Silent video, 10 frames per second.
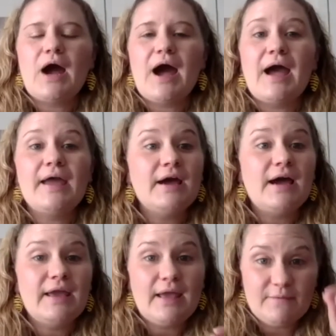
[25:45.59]

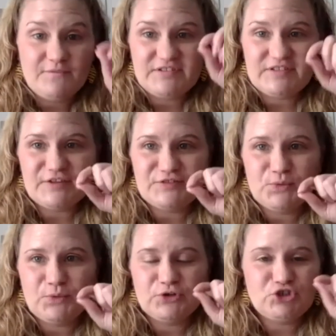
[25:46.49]
I emphasize the
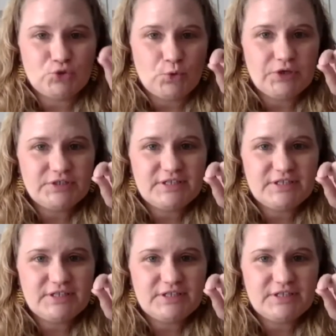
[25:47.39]
word short.